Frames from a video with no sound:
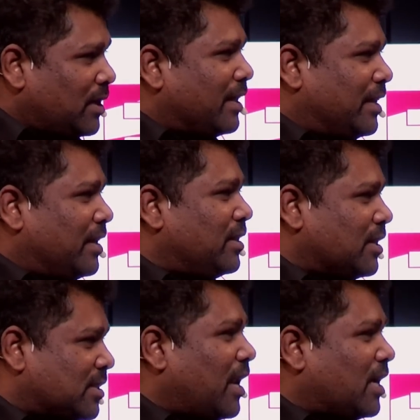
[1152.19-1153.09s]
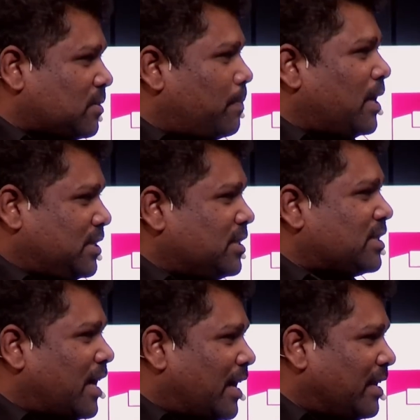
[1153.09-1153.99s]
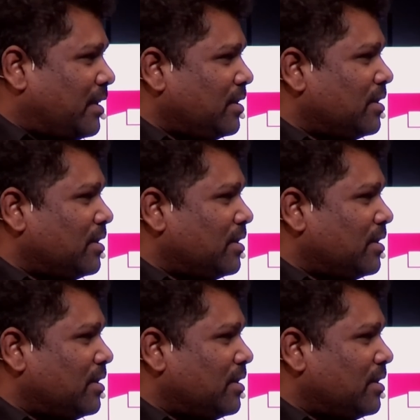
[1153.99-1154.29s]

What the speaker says: I think that's the last bastion standing.